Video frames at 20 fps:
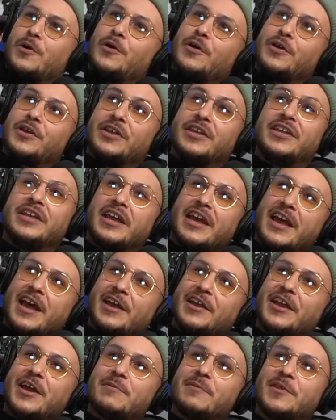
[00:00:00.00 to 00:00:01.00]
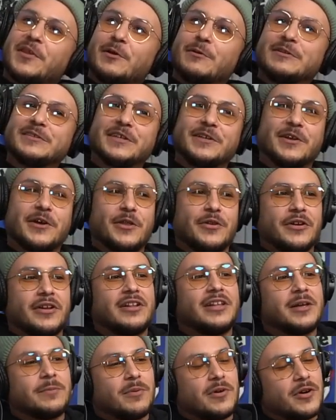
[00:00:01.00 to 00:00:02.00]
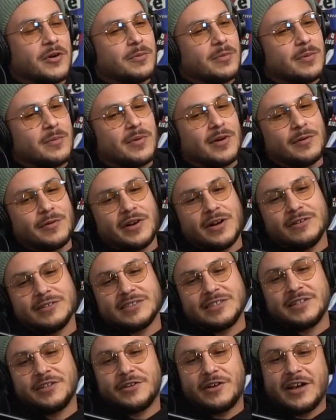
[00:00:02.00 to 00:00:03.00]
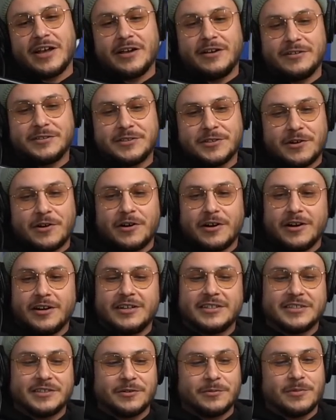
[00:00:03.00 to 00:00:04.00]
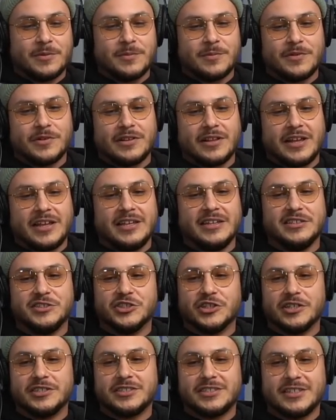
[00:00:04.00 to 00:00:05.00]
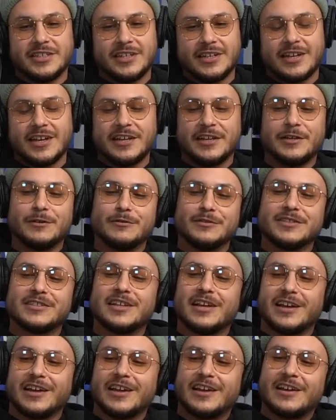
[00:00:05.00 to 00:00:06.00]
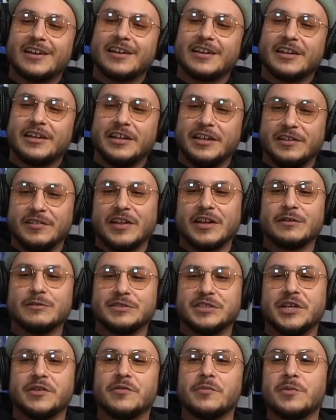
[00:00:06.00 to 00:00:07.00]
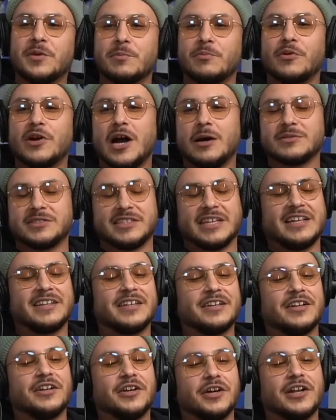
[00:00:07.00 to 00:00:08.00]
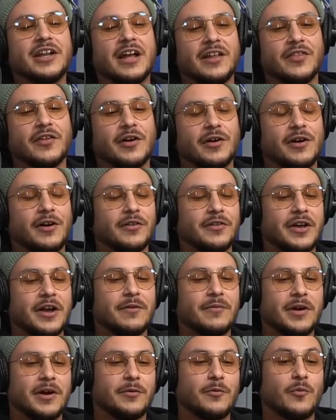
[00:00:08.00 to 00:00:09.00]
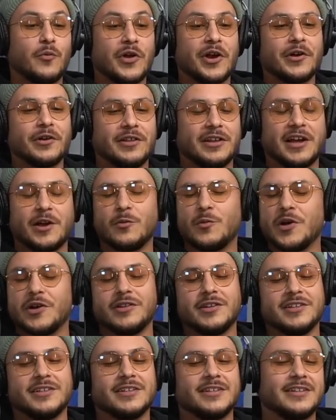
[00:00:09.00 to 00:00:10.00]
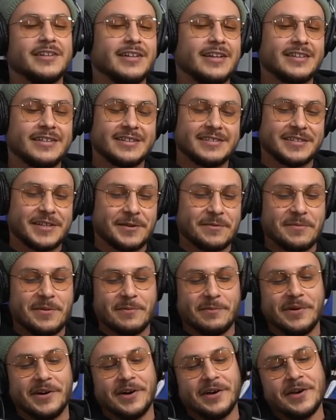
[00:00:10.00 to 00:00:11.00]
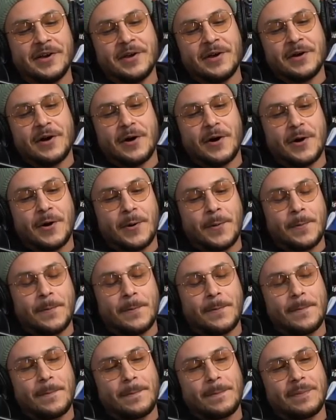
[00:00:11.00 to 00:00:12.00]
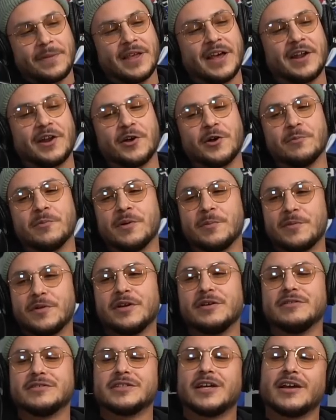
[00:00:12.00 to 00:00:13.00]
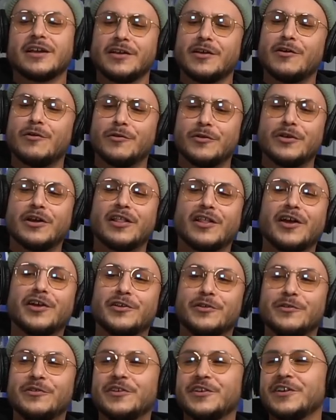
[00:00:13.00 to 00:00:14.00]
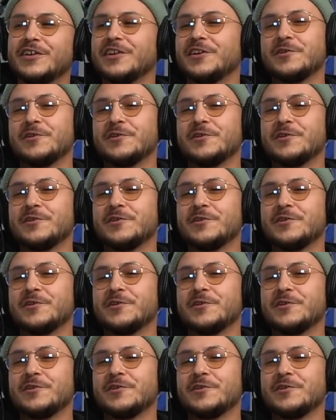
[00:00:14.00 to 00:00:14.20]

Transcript: Yeah, but there was another clip I remember when I was little. I held to heart because I remember like he judged it, and he was like was giving me props because I did good on that round. I rarely did good at the time, but yeah, and I remember he was like, yo, I like you, kid.